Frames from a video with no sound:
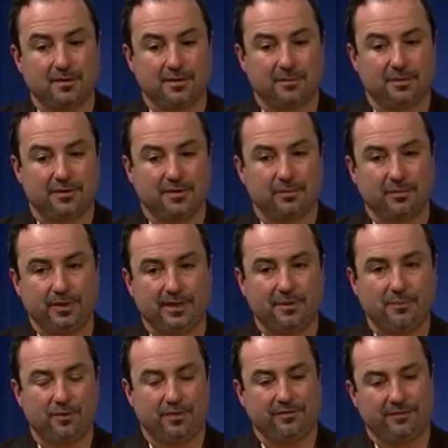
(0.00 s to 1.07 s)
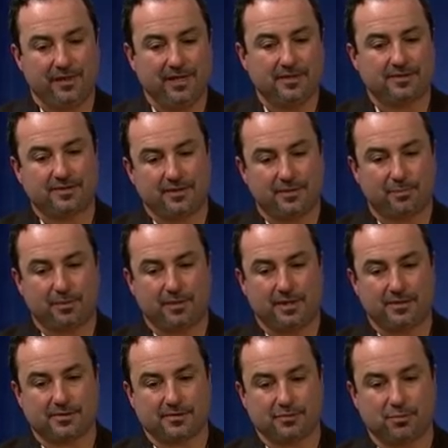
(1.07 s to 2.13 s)
But then we get more advanced in the
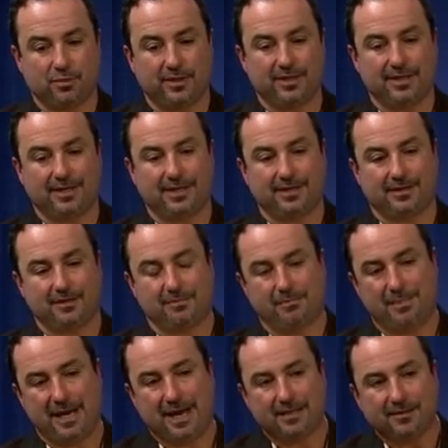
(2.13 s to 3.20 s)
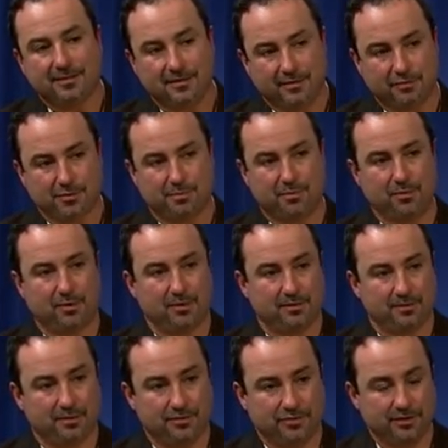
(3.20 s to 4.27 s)
process. We're going to get them back to their sport,
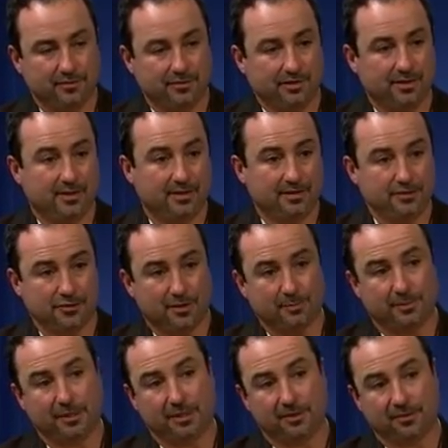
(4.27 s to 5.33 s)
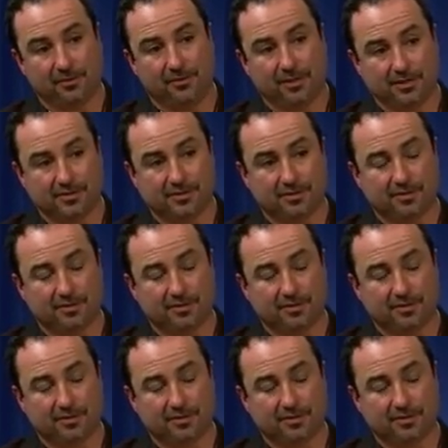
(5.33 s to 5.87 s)
agility and jumping and all that stuff.